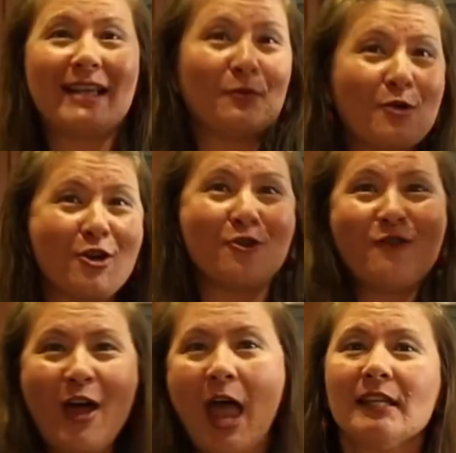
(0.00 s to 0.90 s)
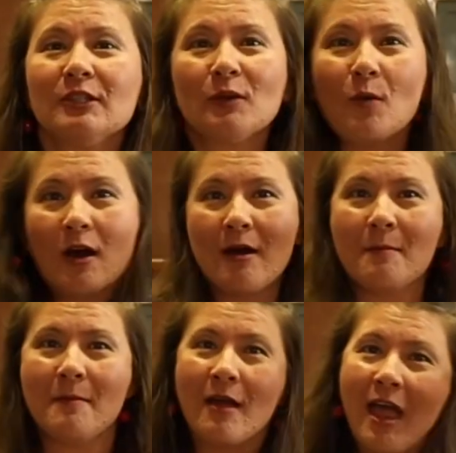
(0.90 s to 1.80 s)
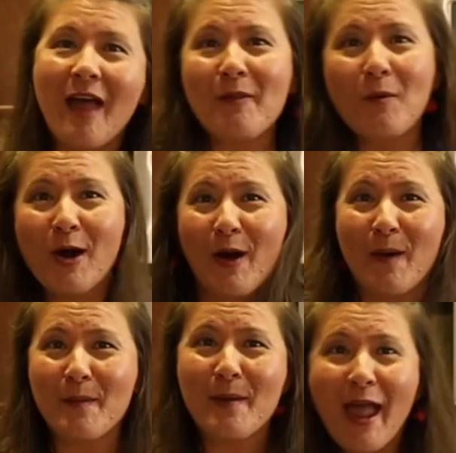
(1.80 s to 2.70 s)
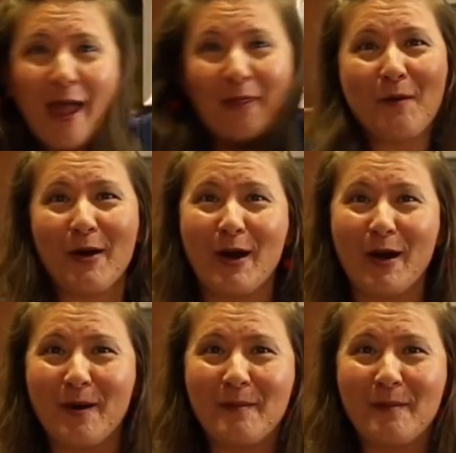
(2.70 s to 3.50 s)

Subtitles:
Raise a roof. Let's do the worm and the worm and the worm.